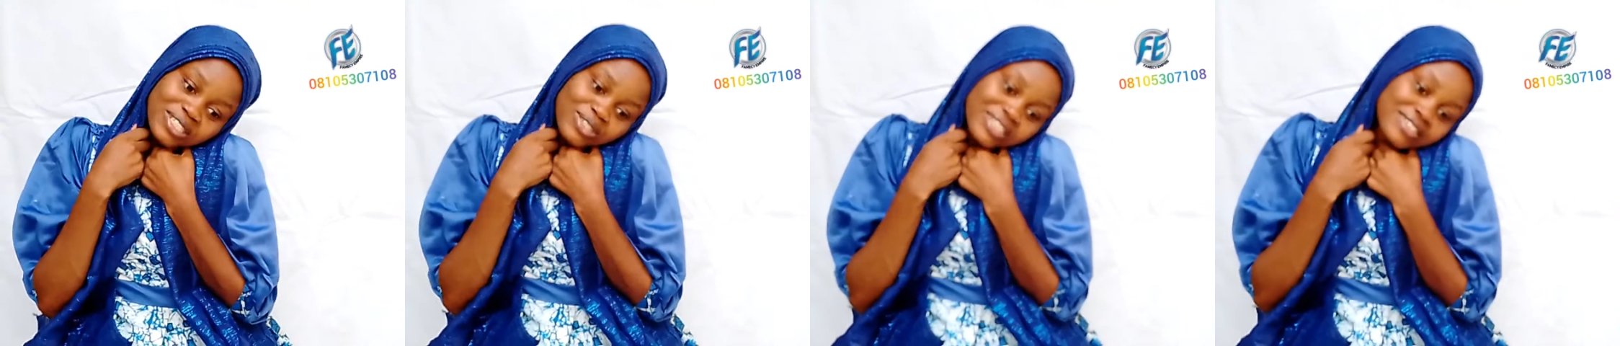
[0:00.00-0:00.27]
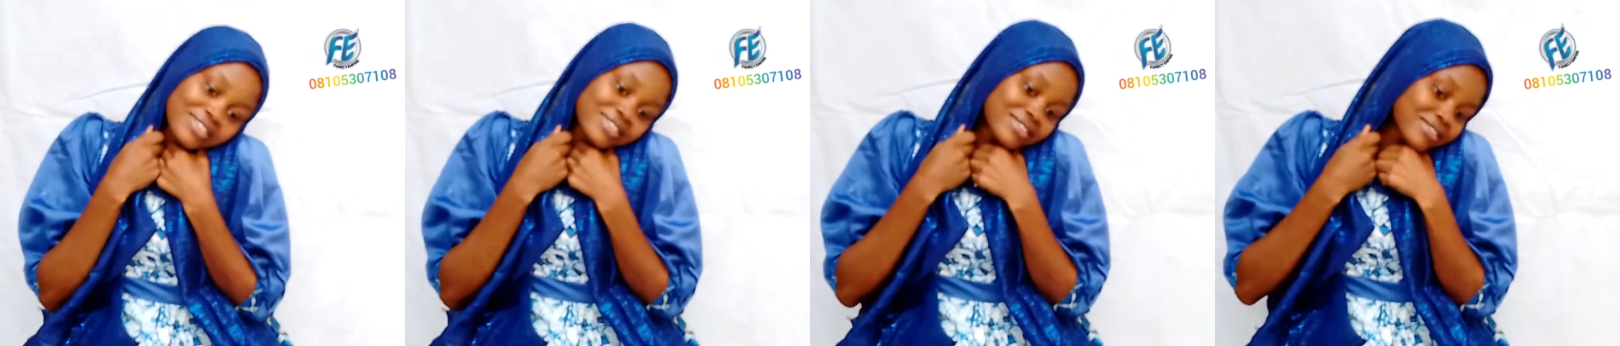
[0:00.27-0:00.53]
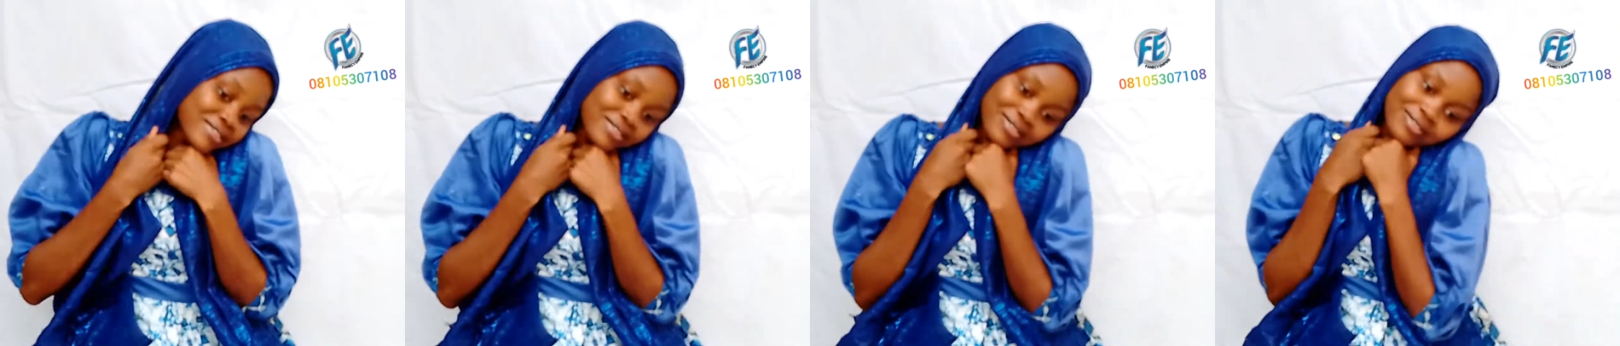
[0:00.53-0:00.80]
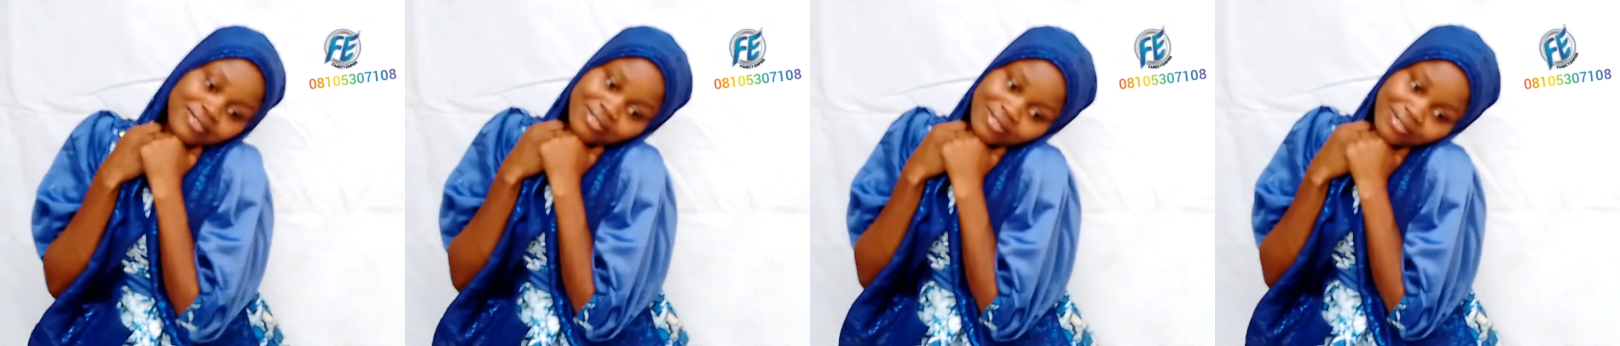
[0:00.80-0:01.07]
this
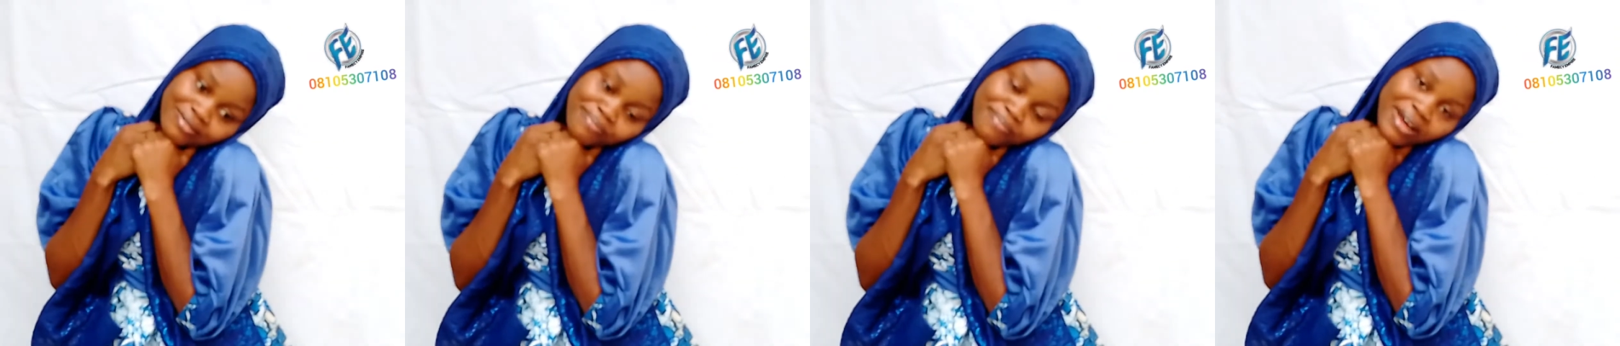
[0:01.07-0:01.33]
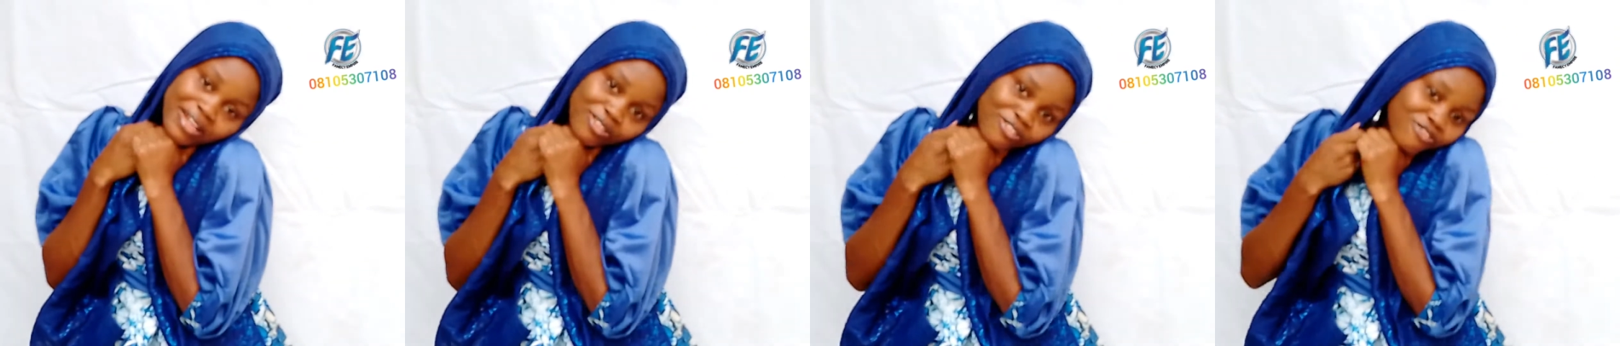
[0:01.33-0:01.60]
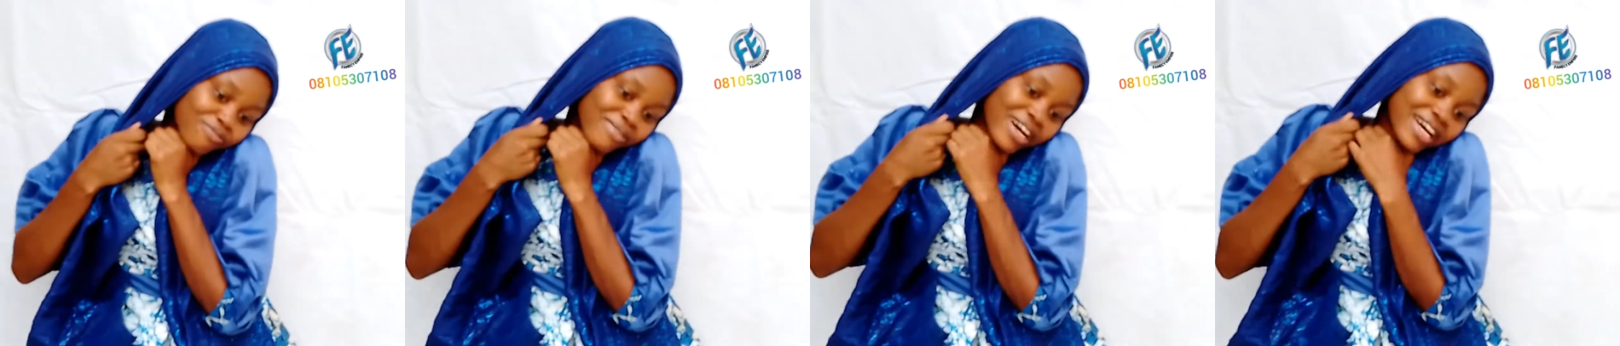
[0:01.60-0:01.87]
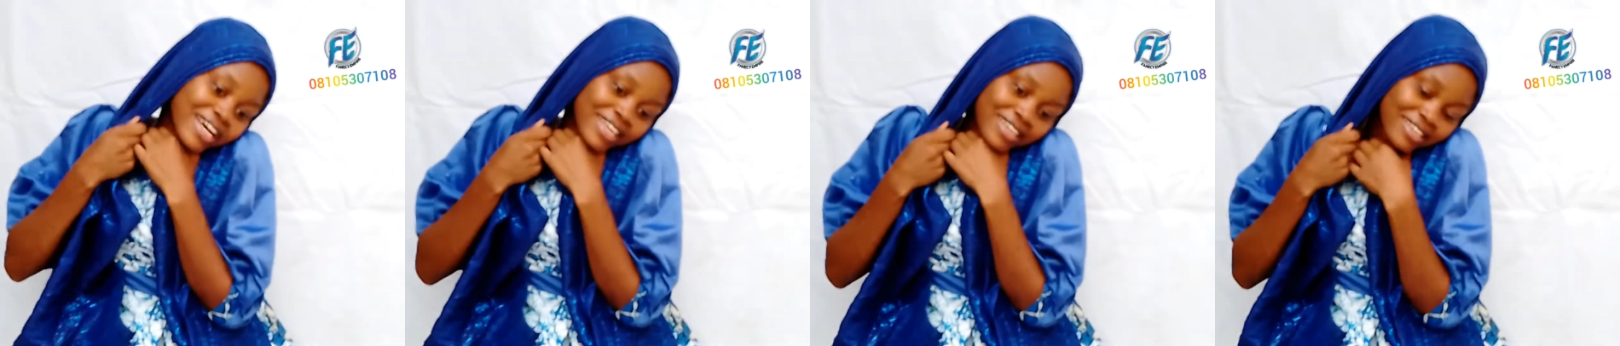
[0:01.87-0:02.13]
part of my